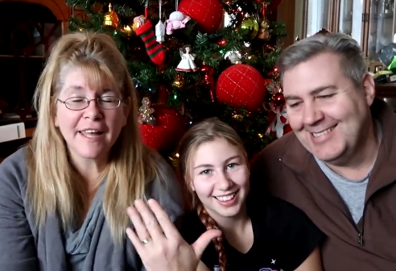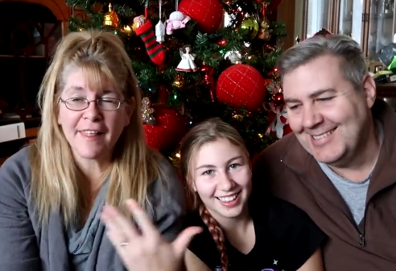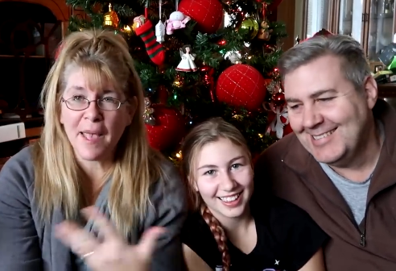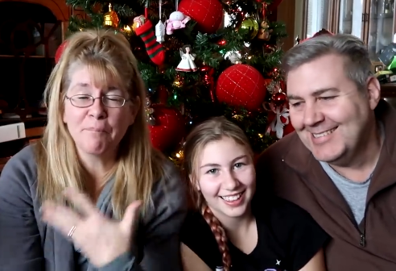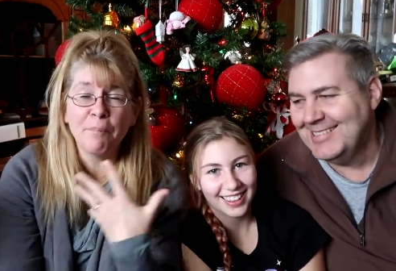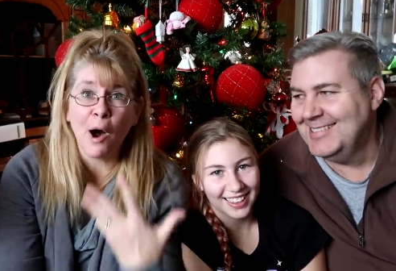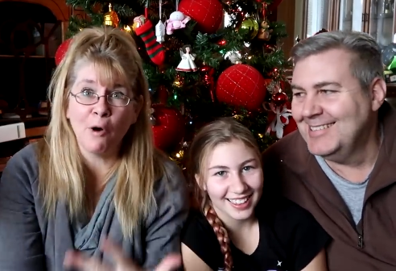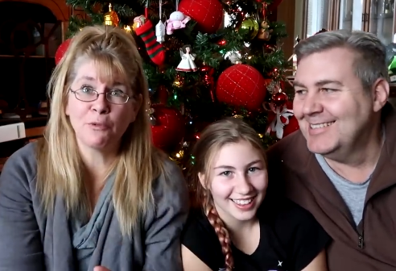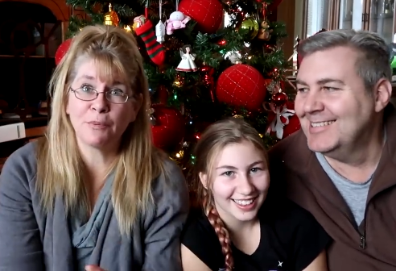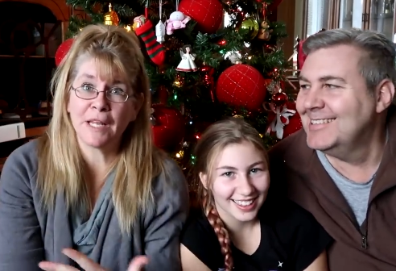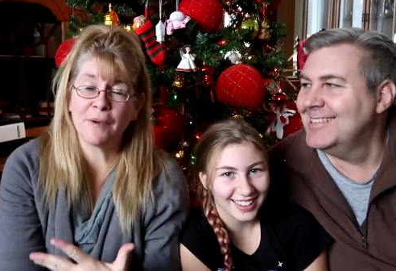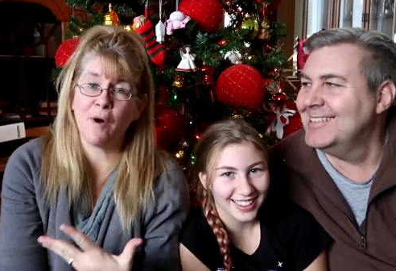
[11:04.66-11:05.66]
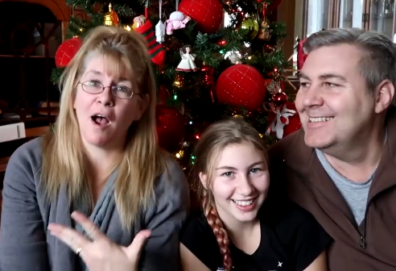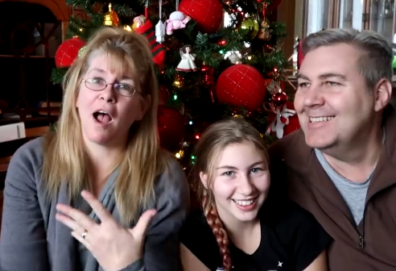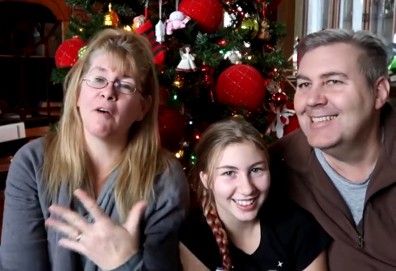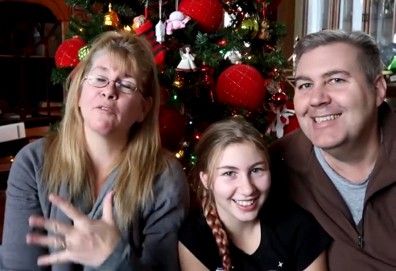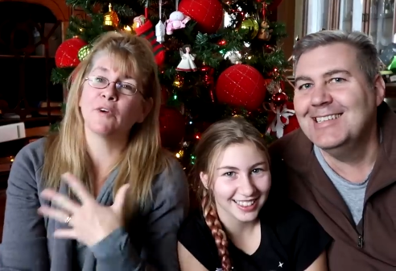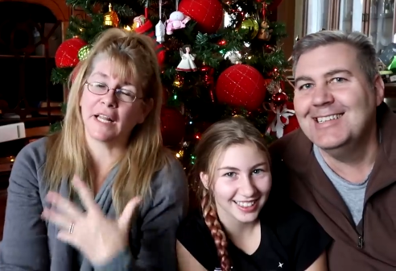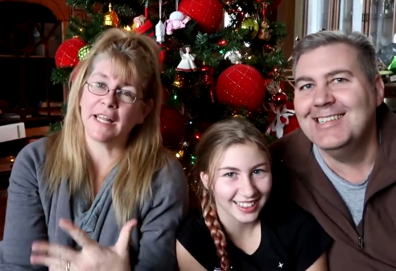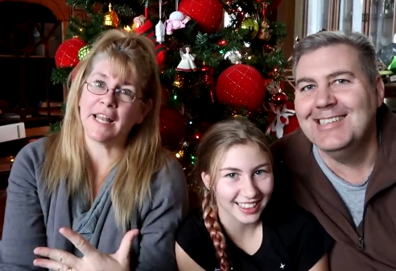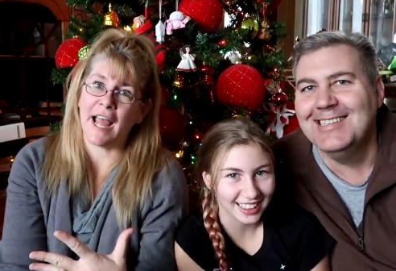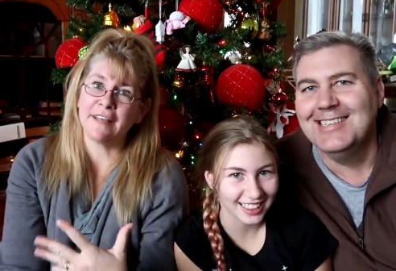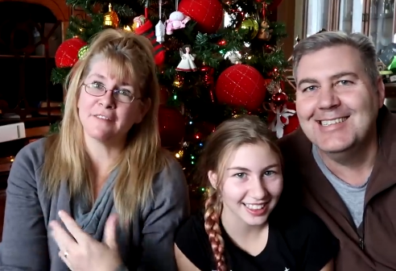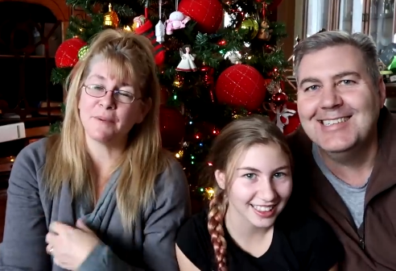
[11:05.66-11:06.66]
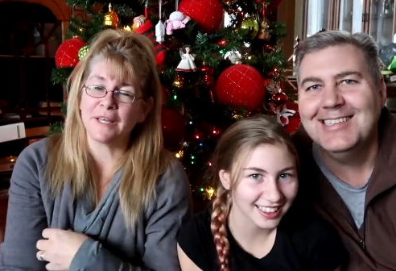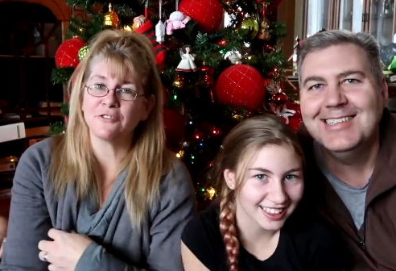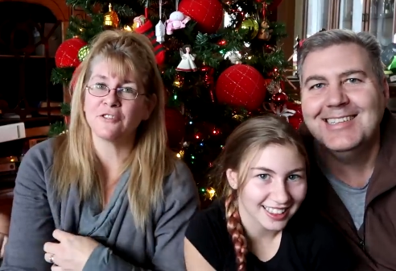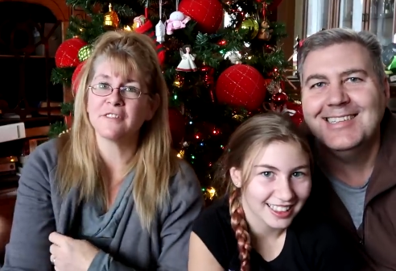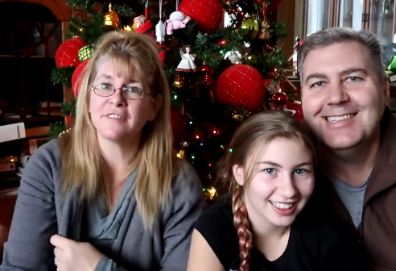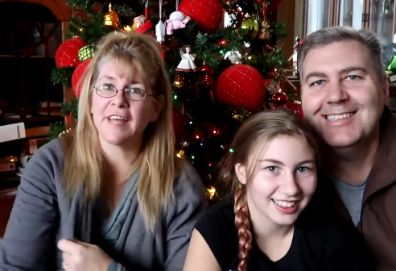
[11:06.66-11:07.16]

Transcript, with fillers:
Speaker 1: they both really want a really nice Western